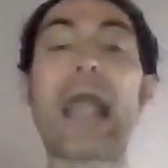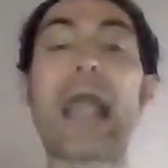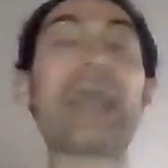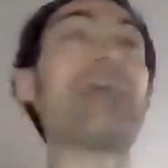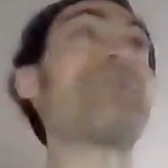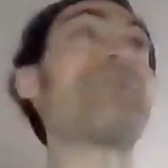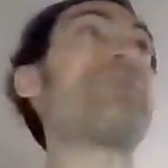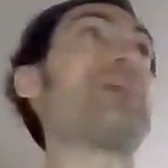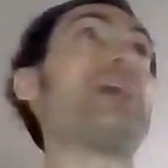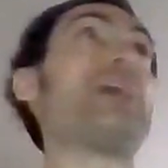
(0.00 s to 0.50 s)

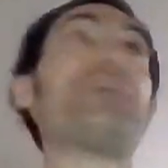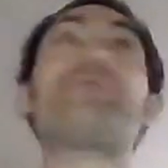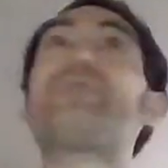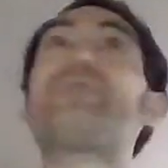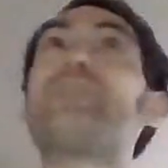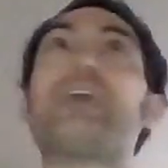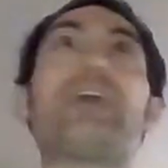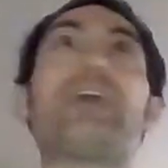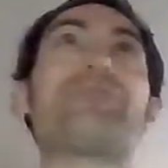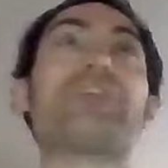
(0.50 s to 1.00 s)

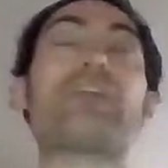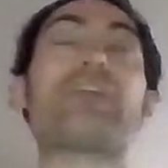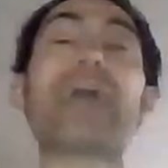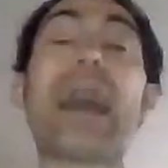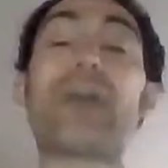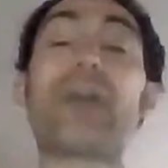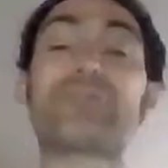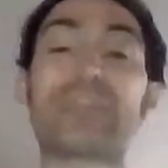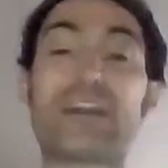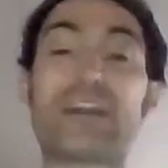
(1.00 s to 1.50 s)
if they're
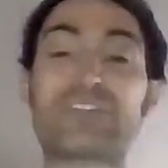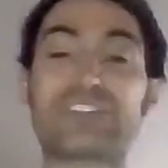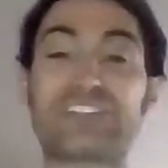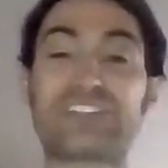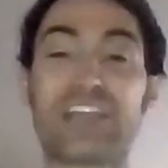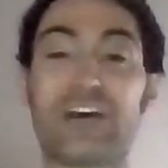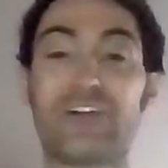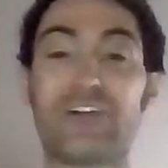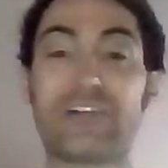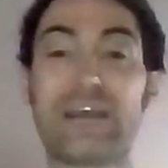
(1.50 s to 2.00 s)
out there
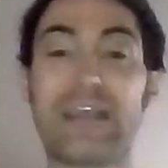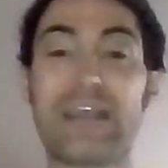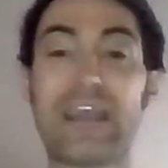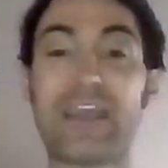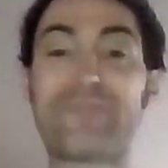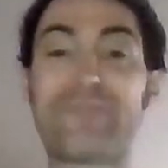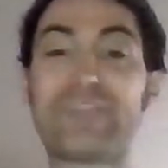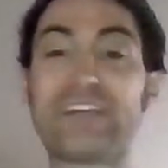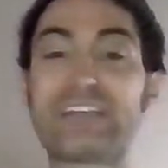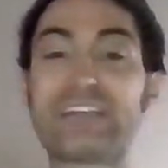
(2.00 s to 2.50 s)
still,
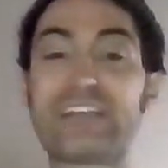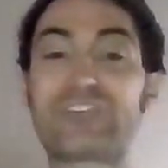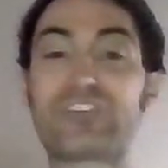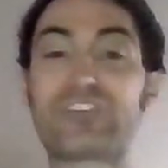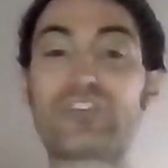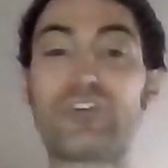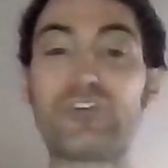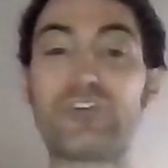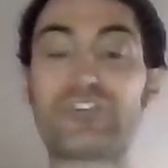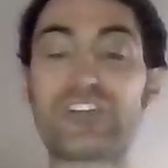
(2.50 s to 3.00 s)
if these
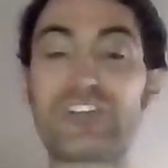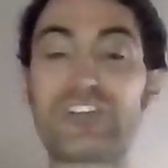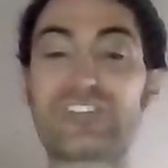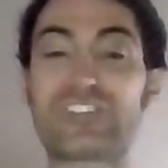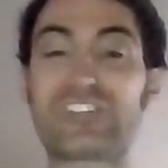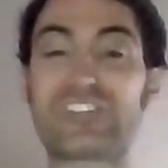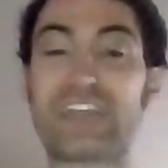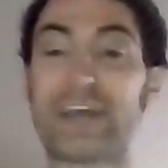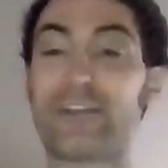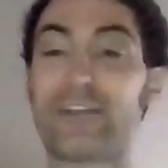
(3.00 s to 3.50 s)
institutions
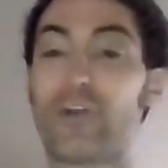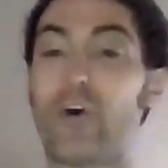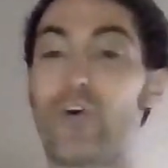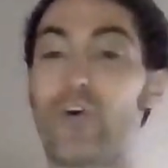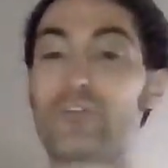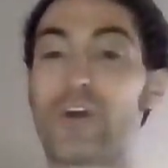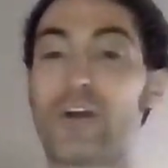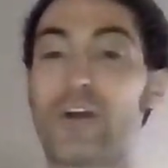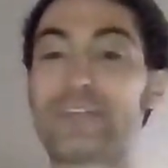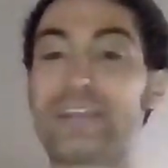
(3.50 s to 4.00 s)
still
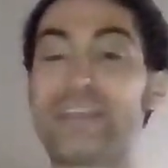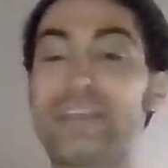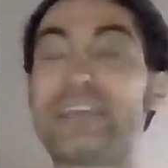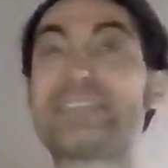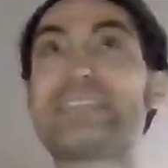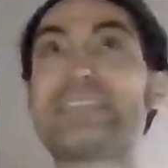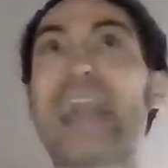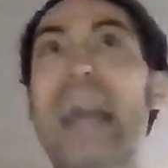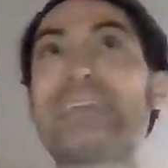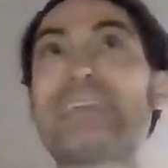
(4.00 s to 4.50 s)
hold on to
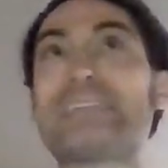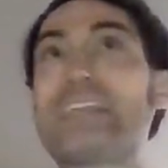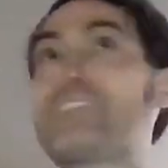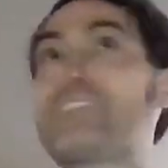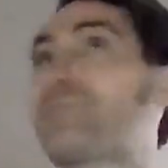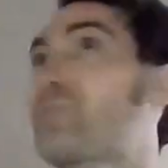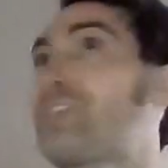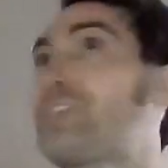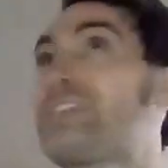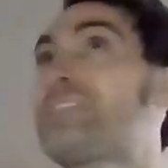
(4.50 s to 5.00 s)
this nonsense
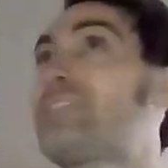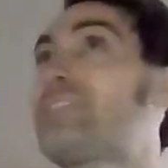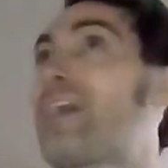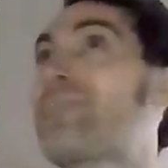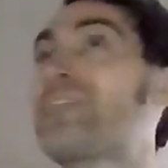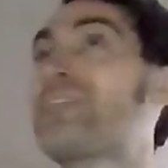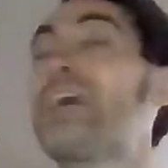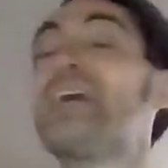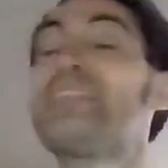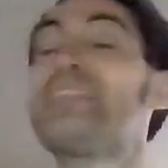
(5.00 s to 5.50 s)
for
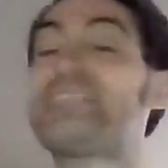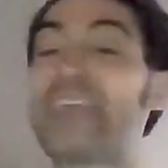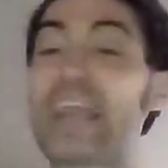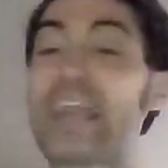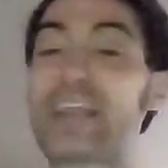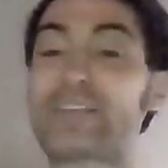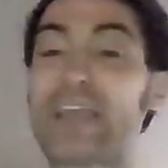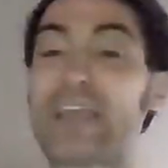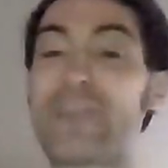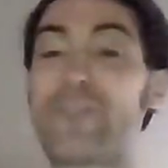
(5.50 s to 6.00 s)
the
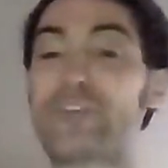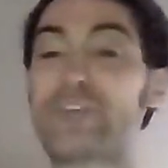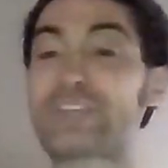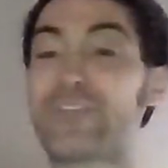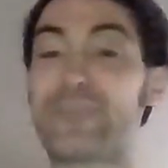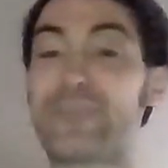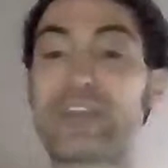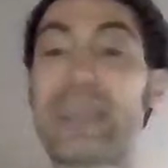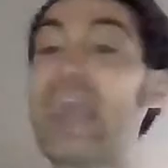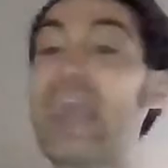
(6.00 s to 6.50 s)
sake of
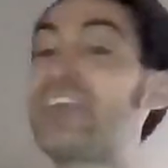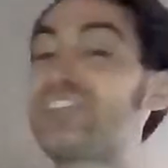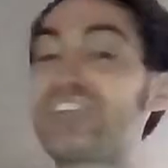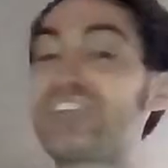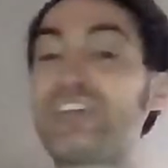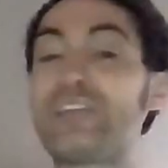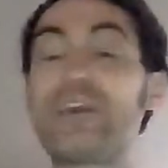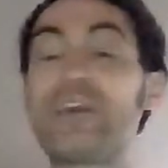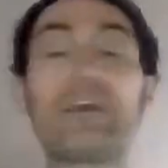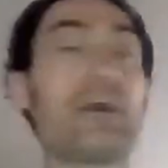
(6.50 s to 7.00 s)

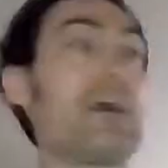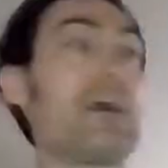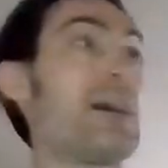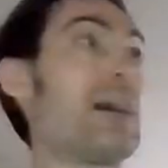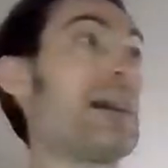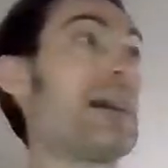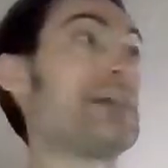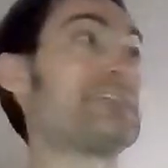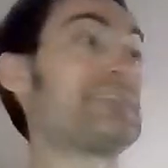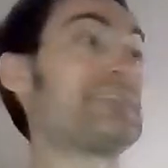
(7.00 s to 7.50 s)
diversification
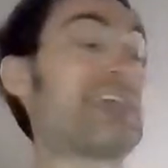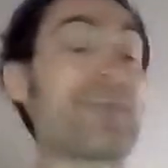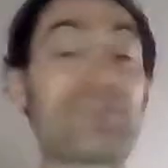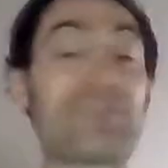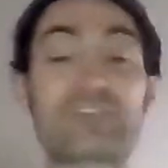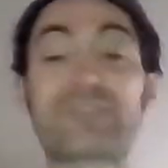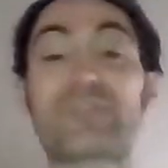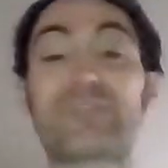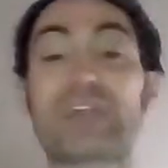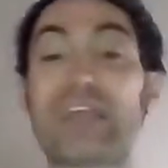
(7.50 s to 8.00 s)
for
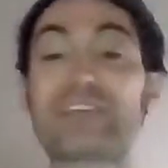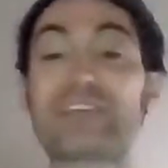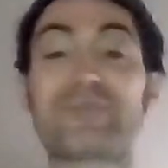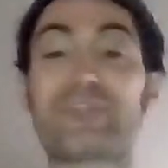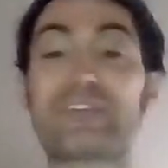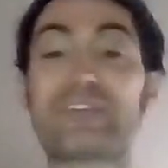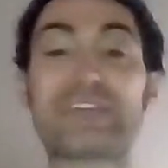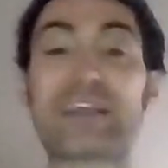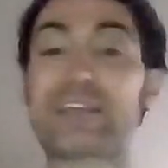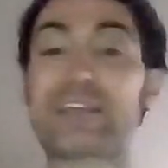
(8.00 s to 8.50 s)

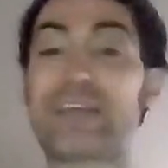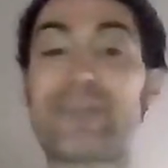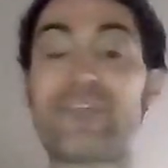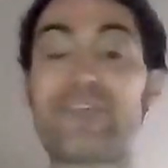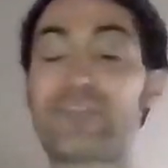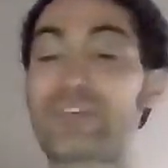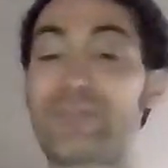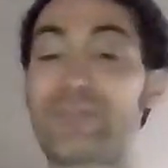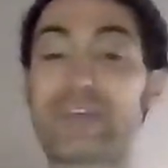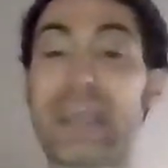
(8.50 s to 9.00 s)
the sake of
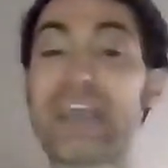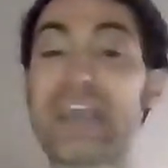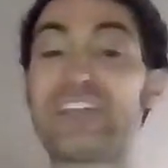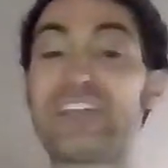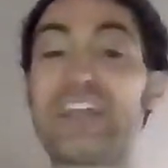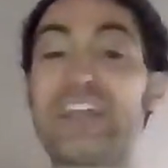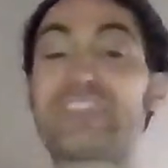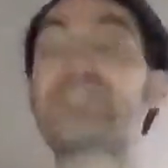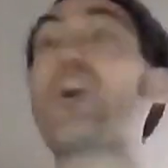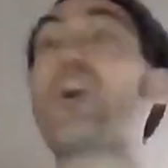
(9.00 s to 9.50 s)

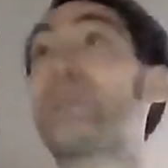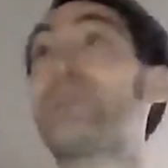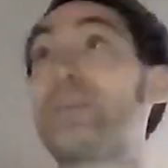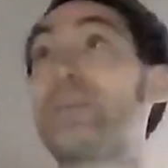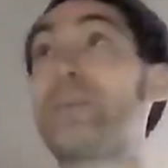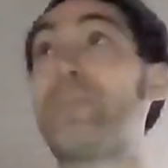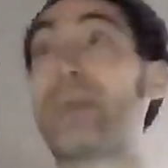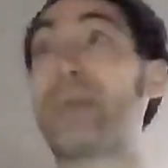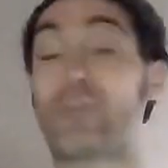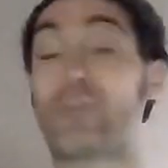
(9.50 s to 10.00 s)
diversification, it's going
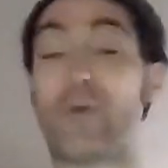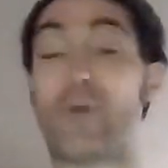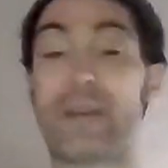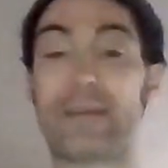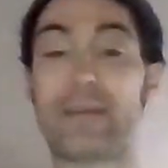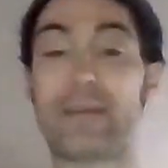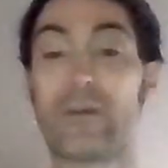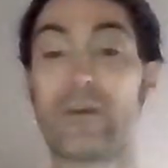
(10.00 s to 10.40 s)
into Bitcoin.